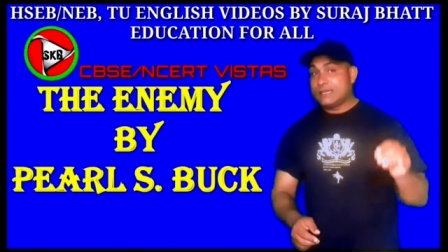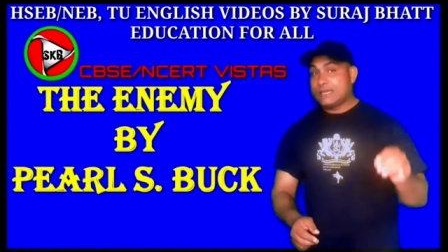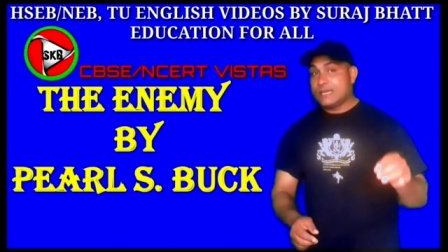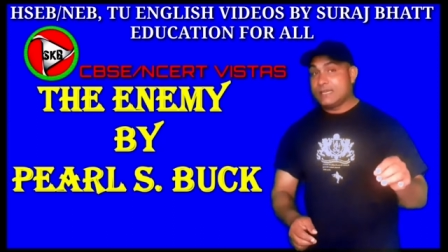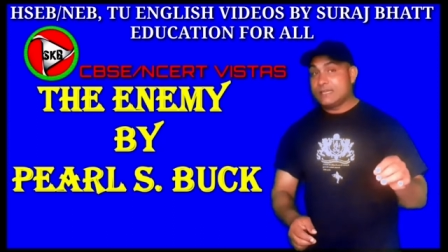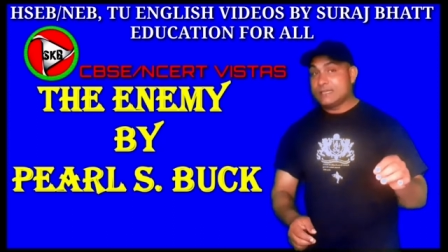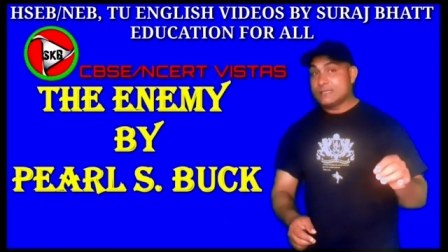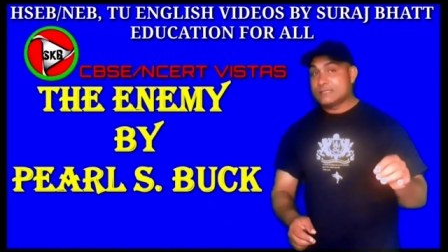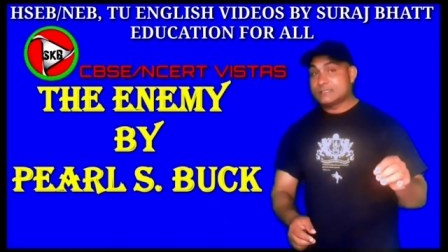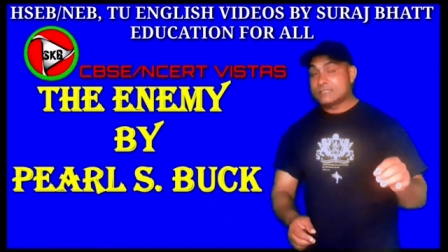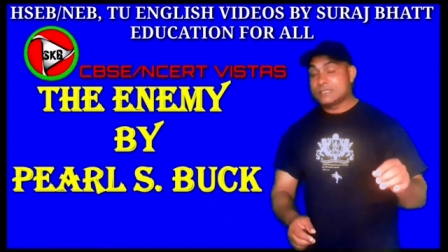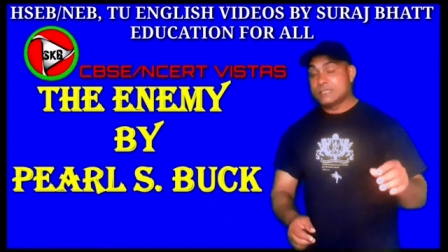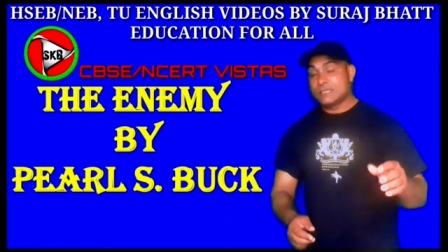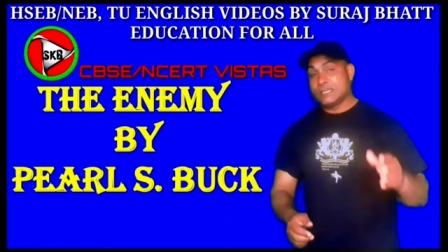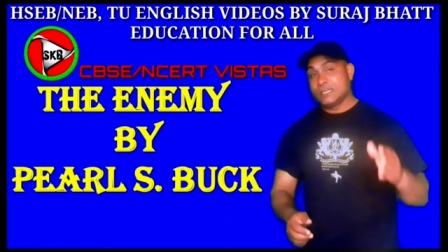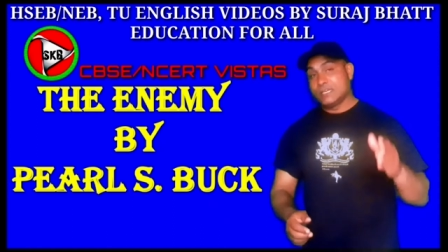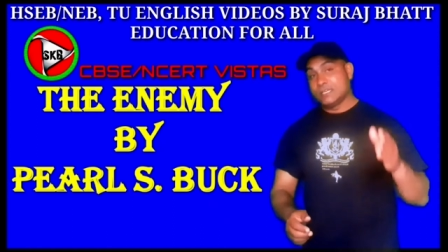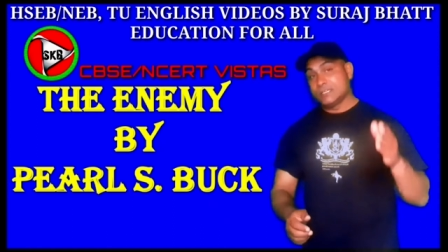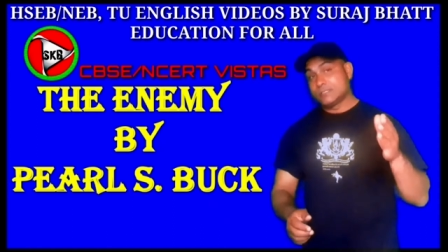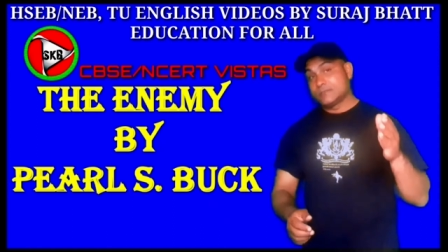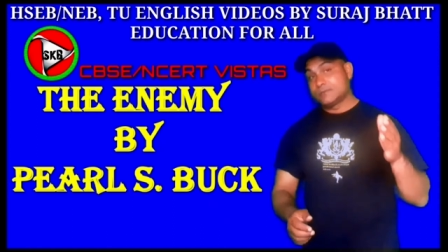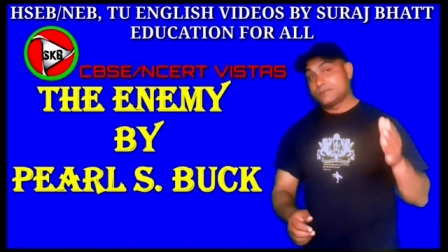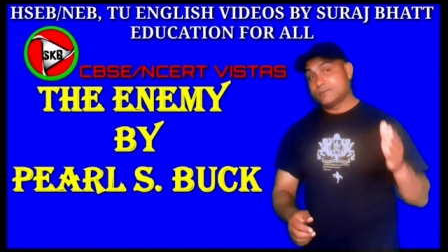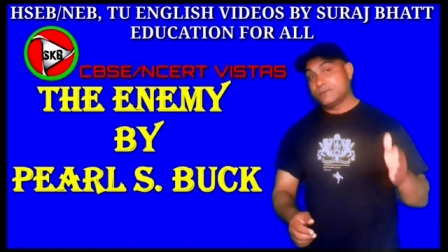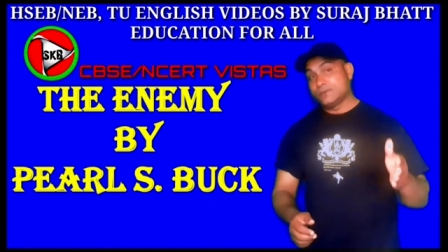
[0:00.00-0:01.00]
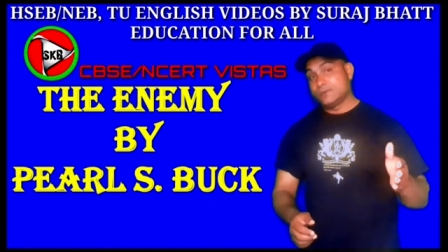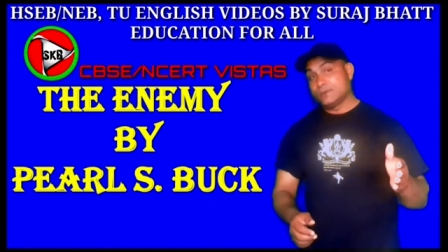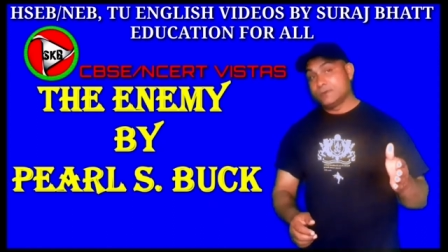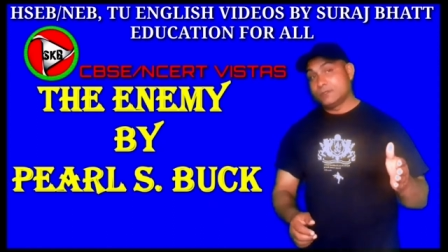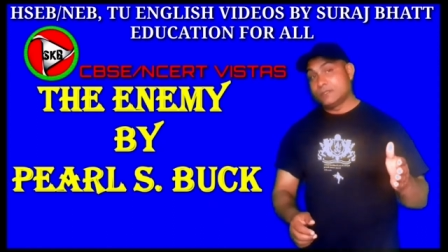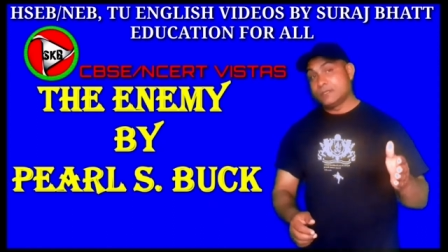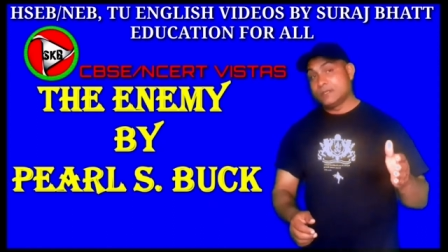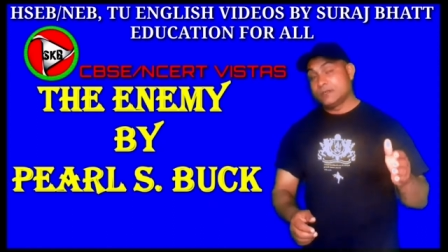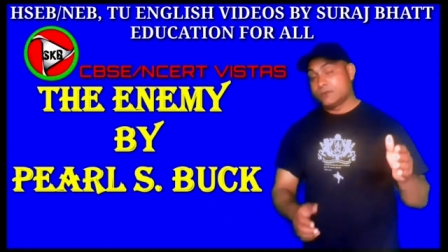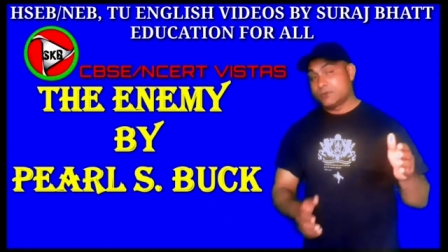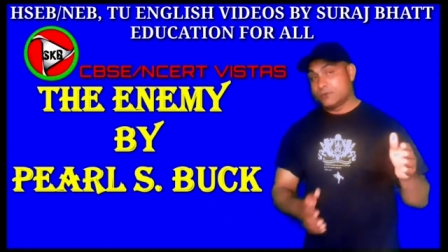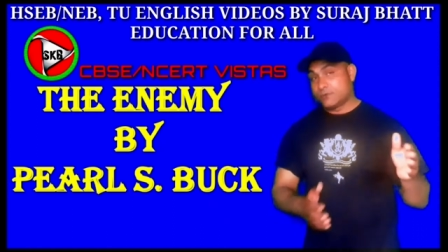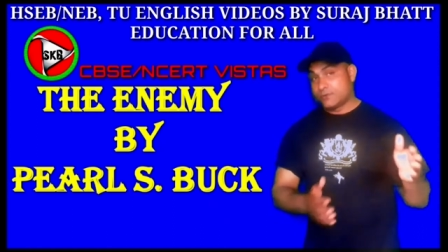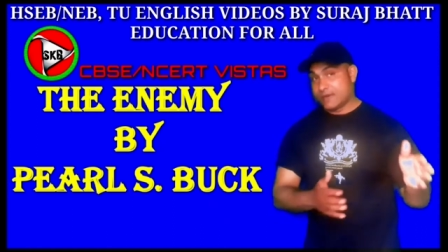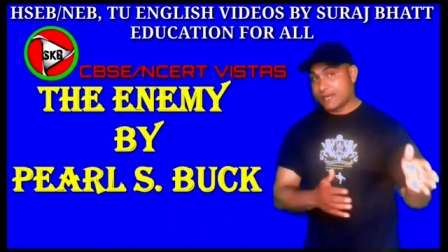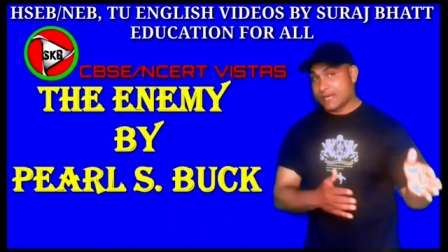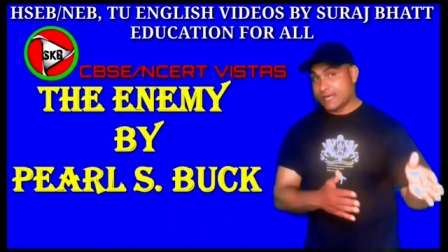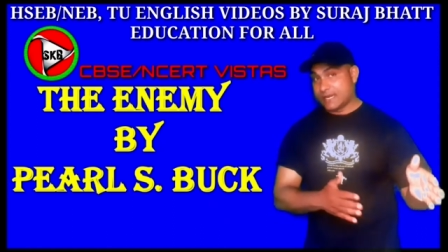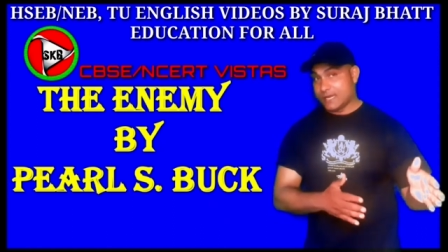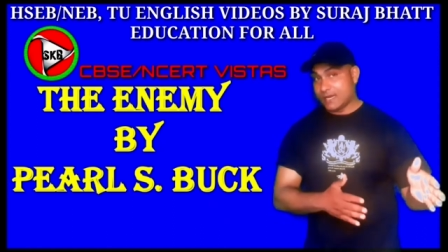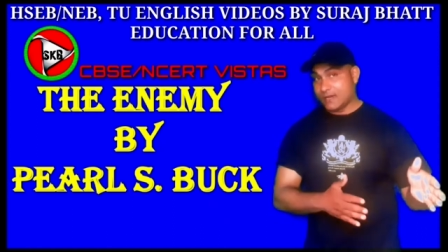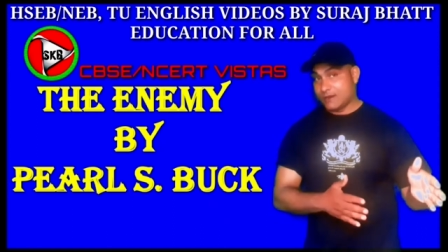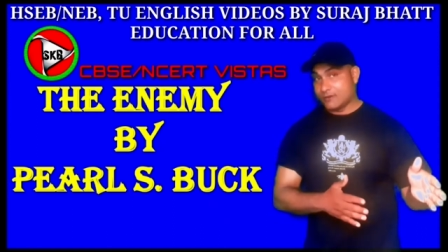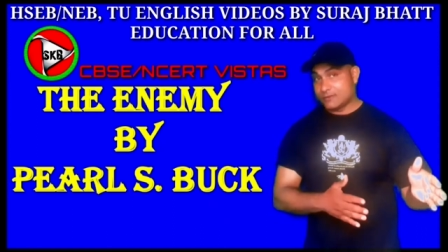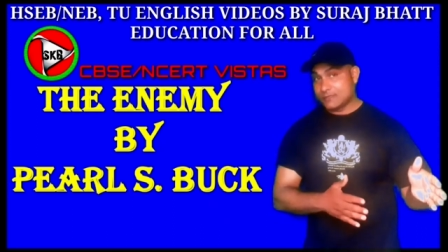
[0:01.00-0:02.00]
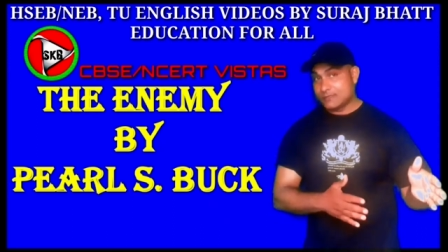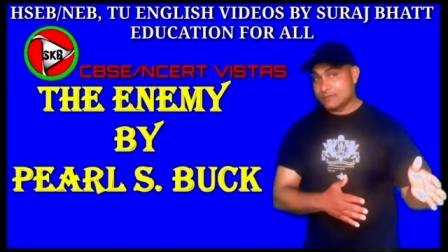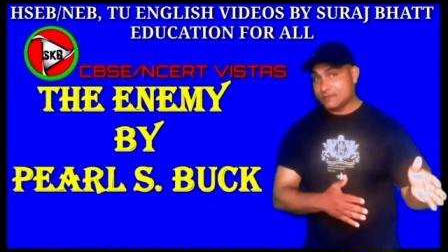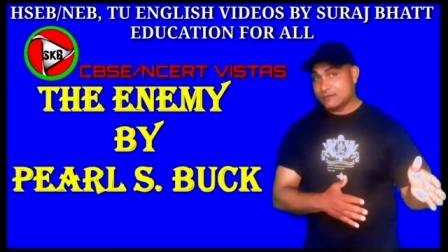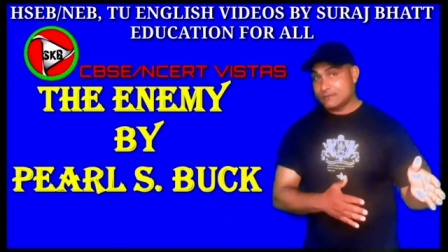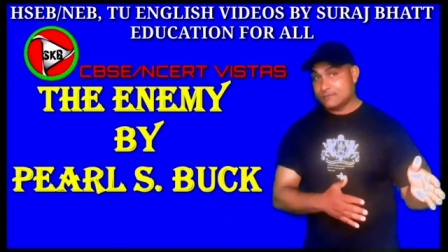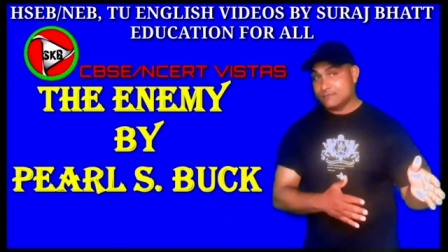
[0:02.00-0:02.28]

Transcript: case his food ran out.